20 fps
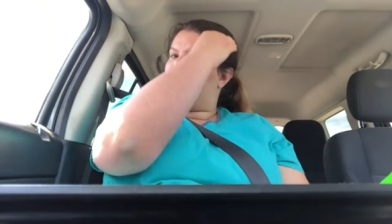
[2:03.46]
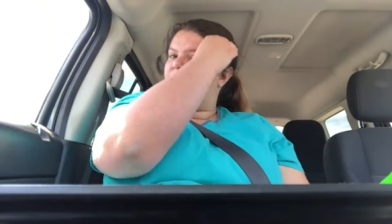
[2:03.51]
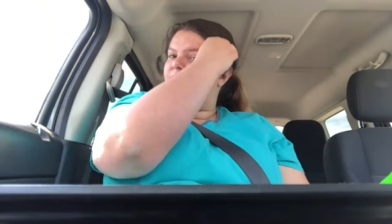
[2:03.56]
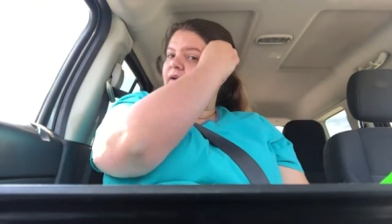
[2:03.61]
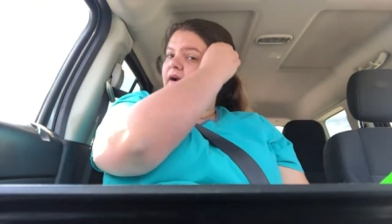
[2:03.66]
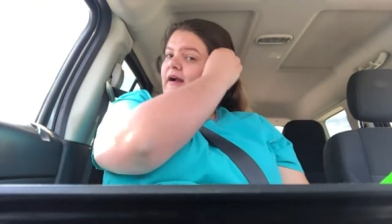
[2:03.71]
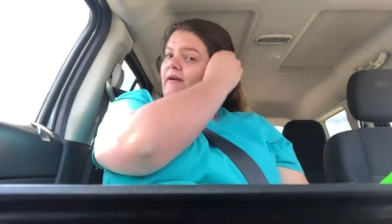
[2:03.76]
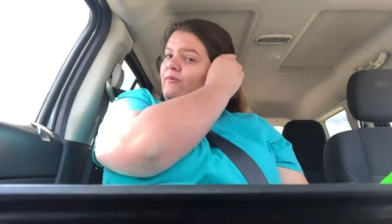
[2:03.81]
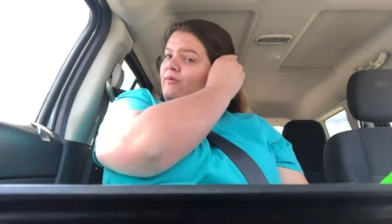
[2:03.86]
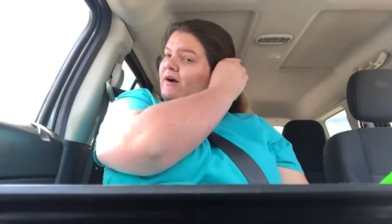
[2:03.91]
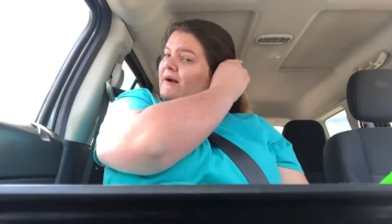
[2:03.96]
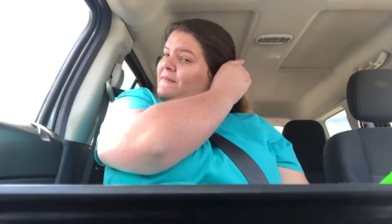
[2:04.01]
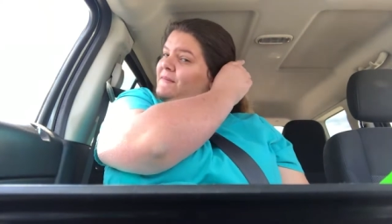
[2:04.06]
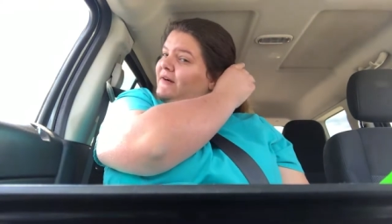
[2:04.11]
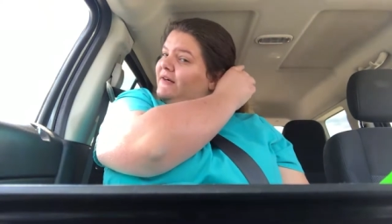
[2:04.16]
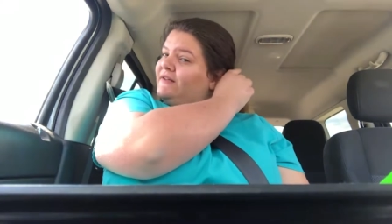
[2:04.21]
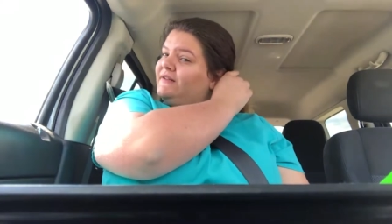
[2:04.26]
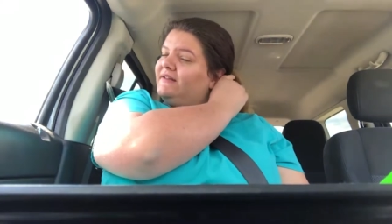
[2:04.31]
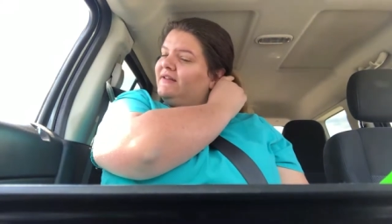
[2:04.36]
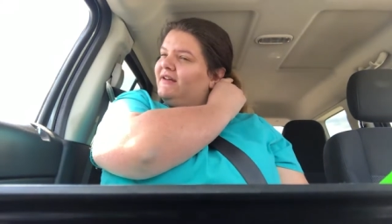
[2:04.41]
We're at
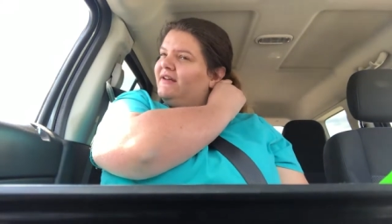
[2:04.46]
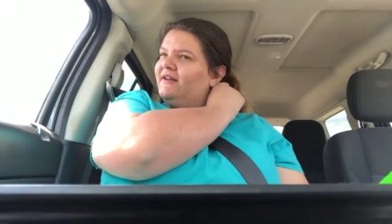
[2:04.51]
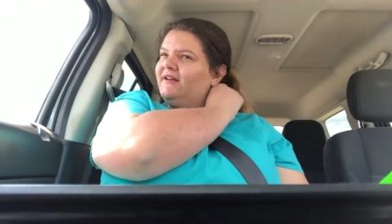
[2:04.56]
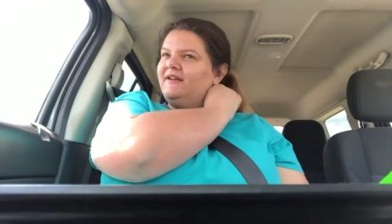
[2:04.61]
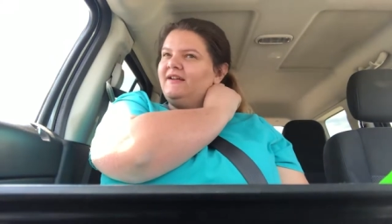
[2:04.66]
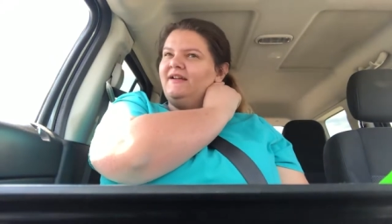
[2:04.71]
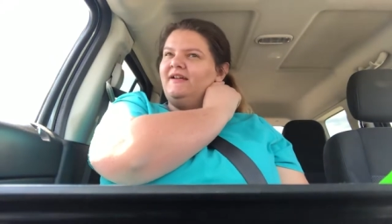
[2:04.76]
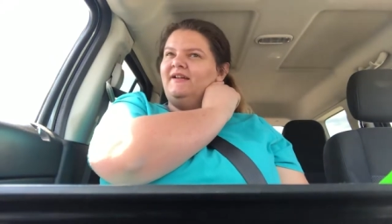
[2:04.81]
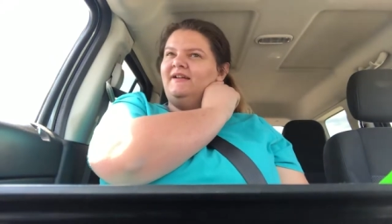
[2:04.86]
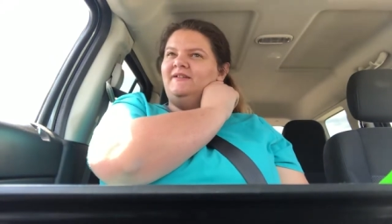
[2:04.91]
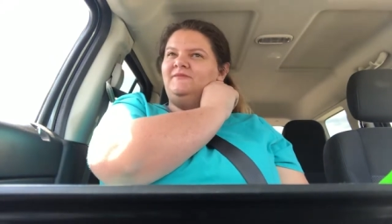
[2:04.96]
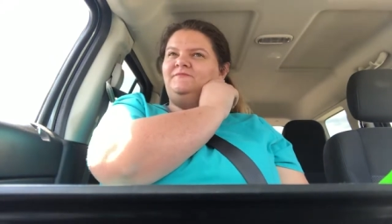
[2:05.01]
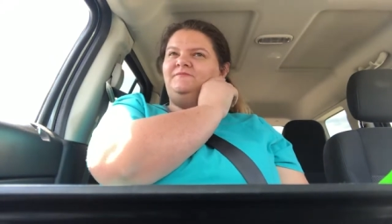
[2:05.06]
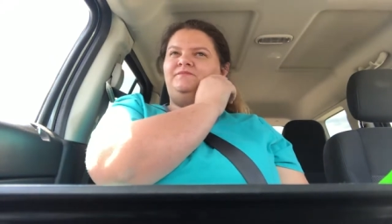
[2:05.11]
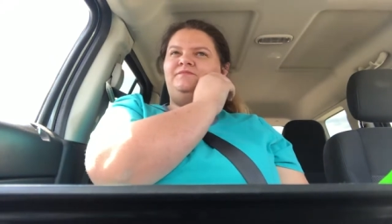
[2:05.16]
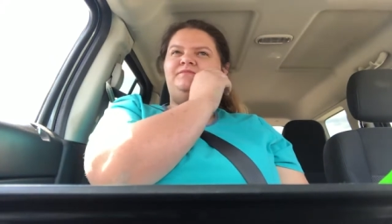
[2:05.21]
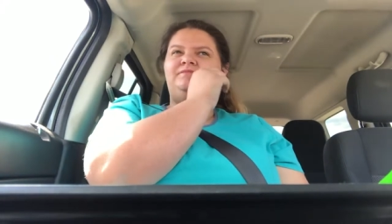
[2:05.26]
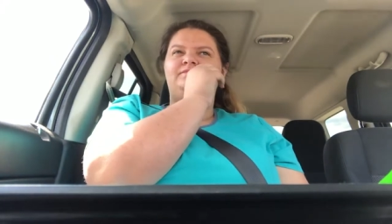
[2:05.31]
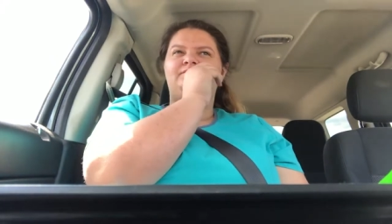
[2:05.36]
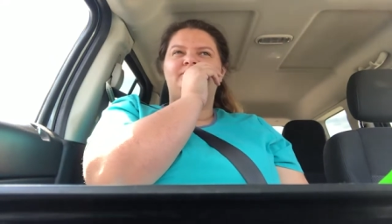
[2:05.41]
Walmart
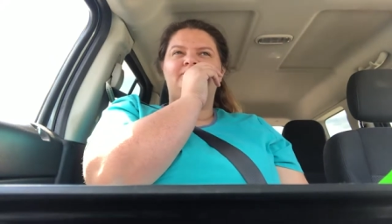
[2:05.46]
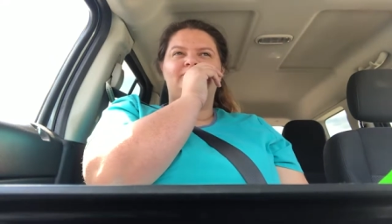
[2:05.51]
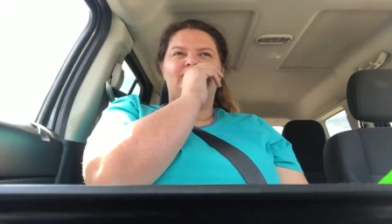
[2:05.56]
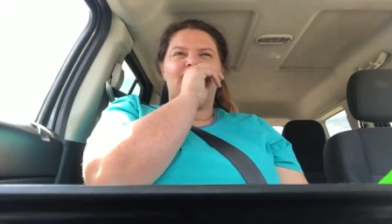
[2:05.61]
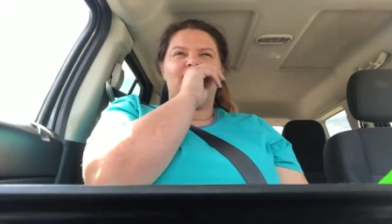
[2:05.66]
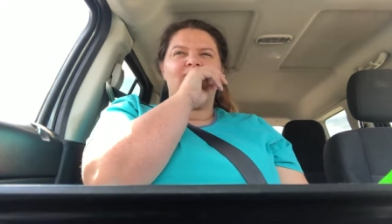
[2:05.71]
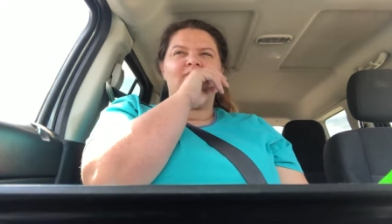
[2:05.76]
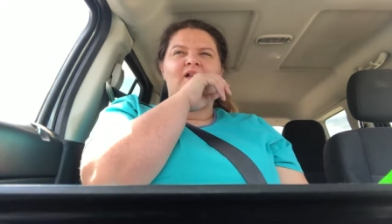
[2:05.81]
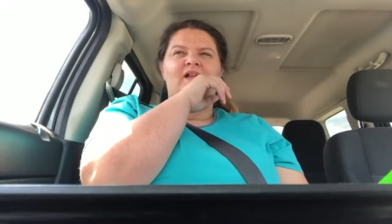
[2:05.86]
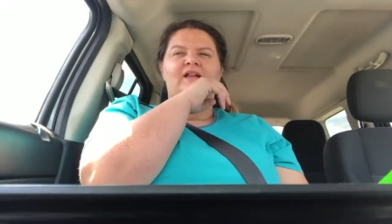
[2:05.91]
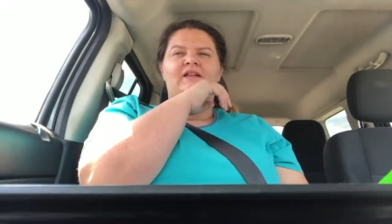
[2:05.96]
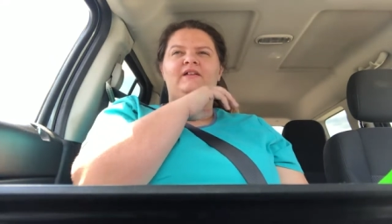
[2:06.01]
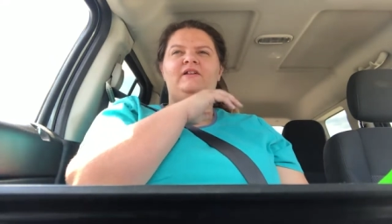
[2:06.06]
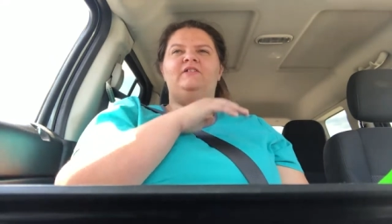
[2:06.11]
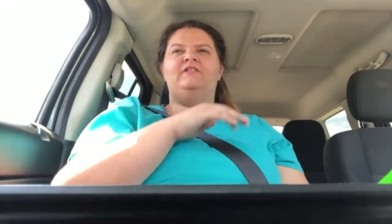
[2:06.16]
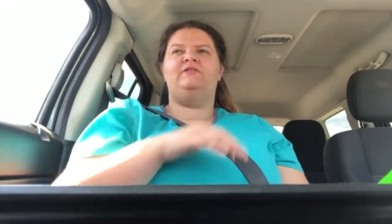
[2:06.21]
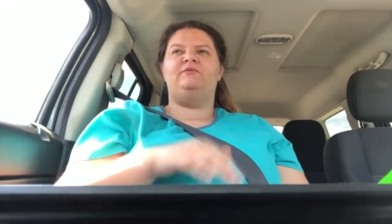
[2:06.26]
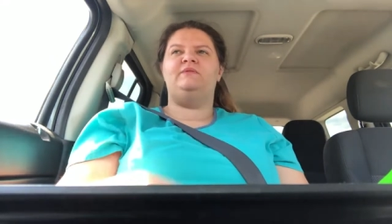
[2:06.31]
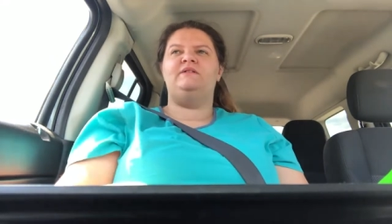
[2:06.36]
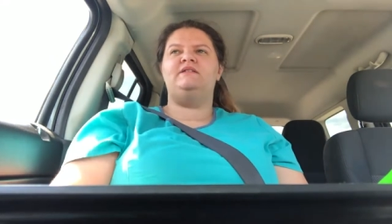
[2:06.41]
again. I
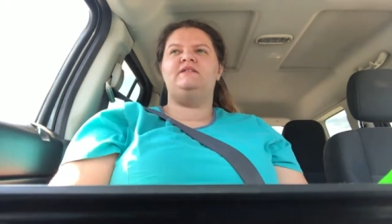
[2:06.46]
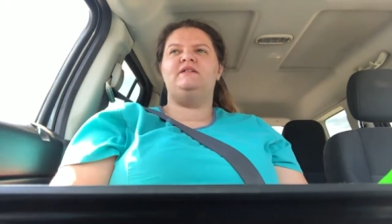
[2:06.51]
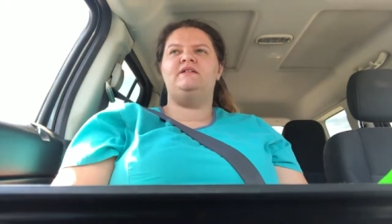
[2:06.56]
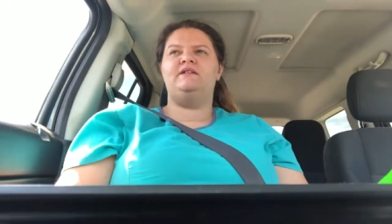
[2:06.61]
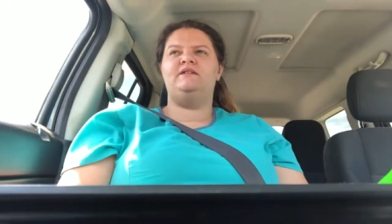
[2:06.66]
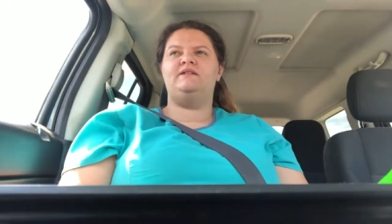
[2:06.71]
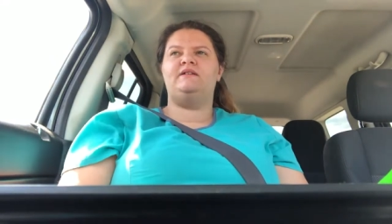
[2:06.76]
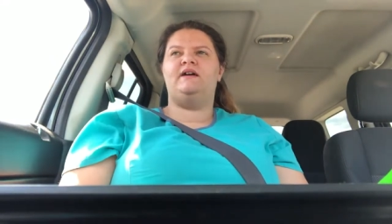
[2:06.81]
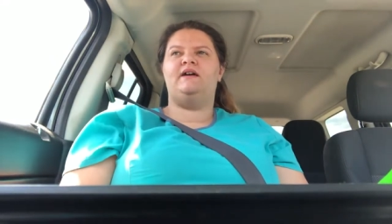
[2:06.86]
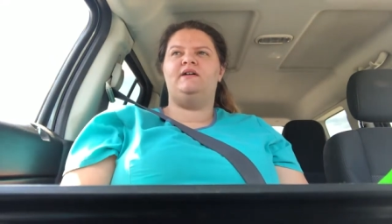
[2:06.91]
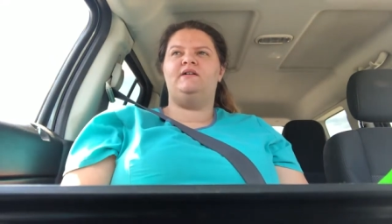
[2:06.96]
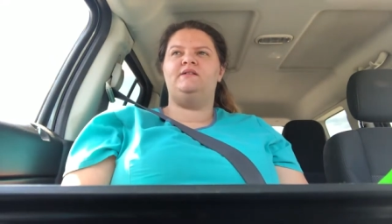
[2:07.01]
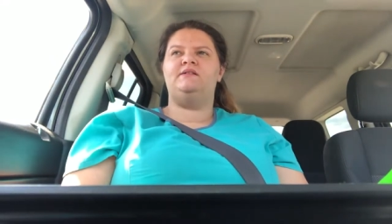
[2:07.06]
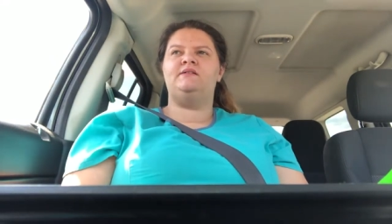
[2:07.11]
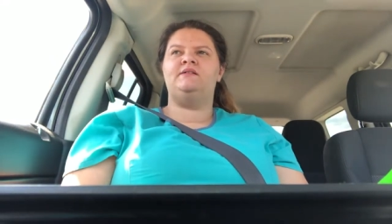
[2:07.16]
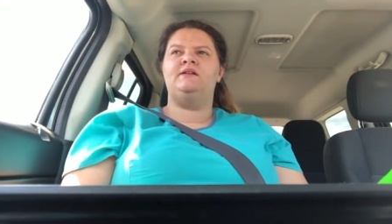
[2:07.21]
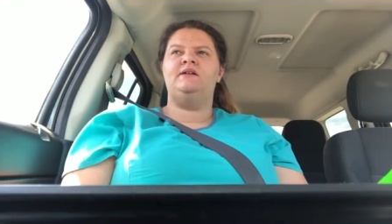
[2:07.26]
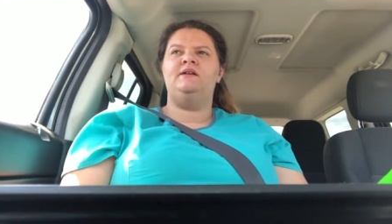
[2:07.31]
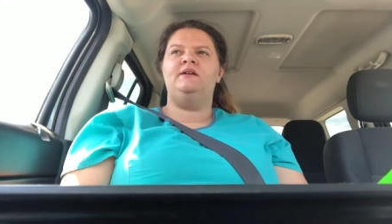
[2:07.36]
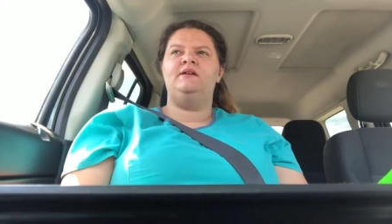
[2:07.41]
literally went to his
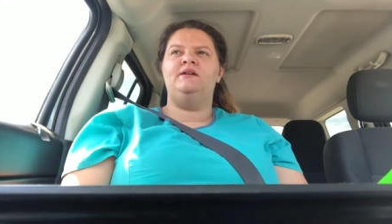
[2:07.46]
house,